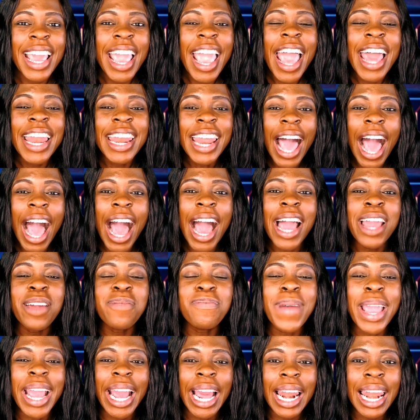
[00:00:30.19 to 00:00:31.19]
and I
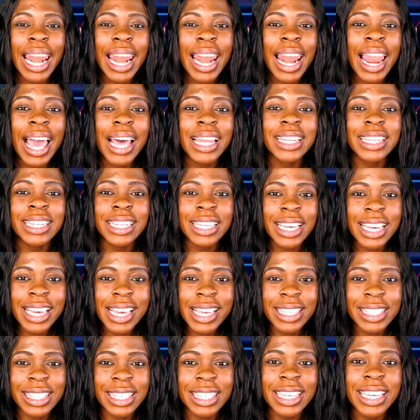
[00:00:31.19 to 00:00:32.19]
make learning
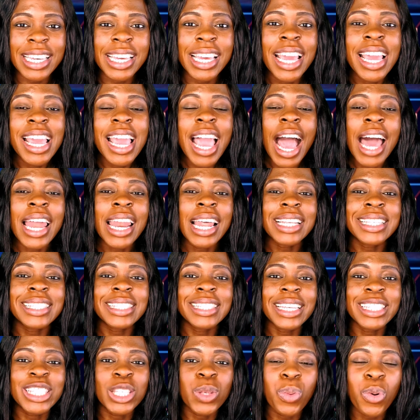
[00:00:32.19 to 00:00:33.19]
easy and
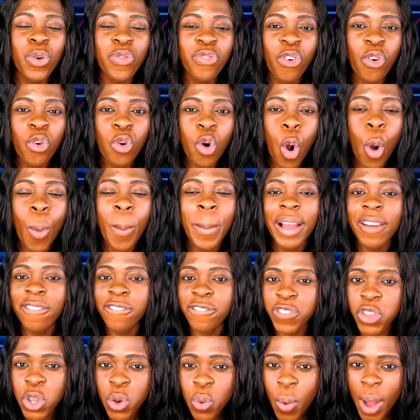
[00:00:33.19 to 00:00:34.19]
accessible for all my
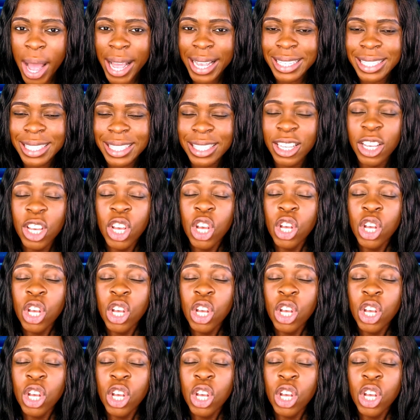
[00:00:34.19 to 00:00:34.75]
viewers.